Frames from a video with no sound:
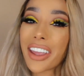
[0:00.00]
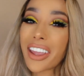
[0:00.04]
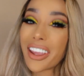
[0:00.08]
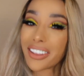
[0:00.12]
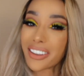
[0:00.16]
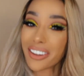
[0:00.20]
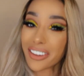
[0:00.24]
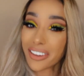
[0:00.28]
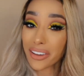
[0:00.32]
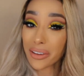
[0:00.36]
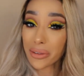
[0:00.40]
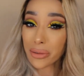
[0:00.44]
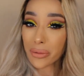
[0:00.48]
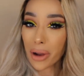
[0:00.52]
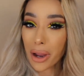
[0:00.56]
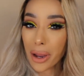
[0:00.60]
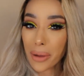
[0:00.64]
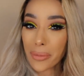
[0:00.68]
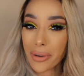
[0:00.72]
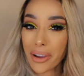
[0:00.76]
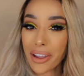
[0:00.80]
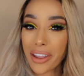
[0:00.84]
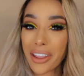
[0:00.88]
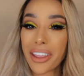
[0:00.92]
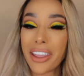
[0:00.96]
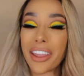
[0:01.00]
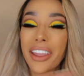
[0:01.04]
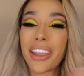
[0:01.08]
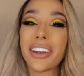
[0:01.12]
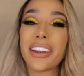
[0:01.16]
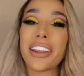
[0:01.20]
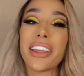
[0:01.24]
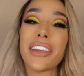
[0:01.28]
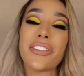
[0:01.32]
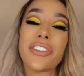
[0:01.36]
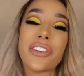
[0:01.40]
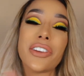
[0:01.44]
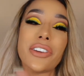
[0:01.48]
hit the subscribe button.
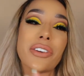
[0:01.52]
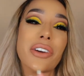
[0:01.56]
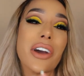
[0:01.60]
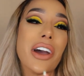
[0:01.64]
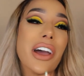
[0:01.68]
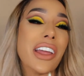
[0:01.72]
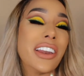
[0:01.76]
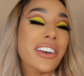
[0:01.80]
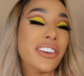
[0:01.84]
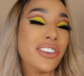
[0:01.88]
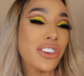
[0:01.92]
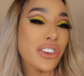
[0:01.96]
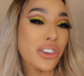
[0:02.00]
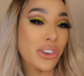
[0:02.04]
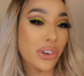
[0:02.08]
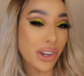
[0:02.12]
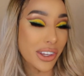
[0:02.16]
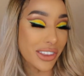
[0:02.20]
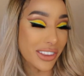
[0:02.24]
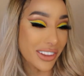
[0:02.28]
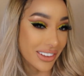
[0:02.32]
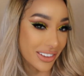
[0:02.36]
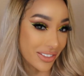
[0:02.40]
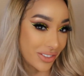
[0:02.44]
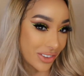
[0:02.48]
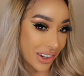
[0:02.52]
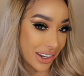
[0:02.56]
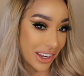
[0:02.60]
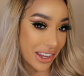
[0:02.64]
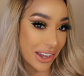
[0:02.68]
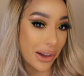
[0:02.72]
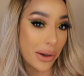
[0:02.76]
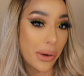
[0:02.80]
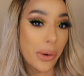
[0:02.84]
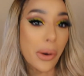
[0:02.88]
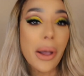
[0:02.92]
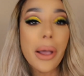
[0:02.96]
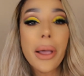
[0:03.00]
If you enjoyed this
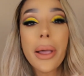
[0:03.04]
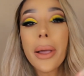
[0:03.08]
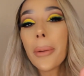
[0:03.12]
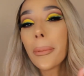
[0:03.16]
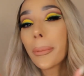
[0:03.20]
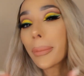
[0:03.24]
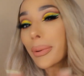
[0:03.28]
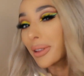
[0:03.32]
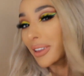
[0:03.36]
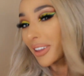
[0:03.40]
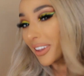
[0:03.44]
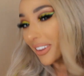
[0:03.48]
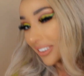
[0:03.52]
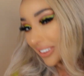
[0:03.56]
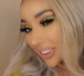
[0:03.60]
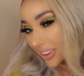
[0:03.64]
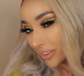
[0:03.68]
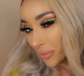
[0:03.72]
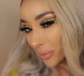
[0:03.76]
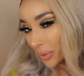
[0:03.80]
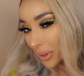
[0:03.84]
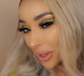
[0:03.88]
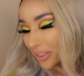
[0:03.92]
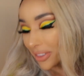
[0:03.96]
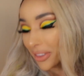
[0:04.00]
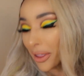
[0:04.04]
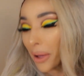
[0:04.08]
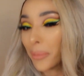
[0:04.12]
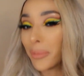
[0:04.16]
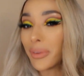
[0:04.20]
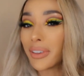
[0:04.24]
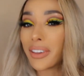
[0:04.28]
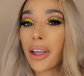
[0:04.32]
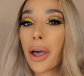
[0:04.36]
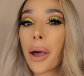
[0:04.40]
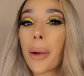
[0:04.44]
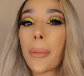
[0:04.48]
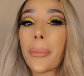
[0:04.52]
video, please give me a
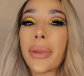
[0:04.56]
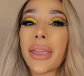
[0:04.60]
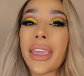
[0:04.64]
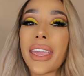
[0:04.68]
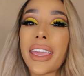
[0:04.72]
thumbs up.